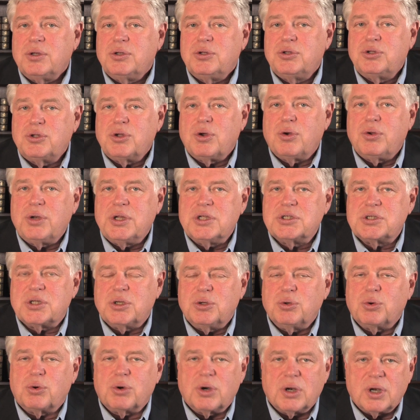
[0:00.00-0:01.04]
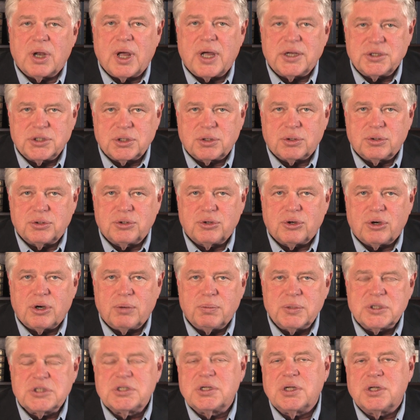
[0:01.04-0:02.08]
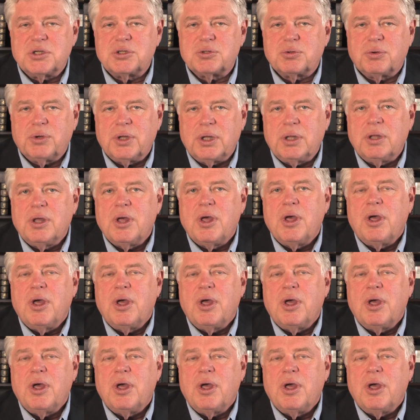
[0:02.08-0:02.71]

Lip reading: Tone is a neurological term, essentially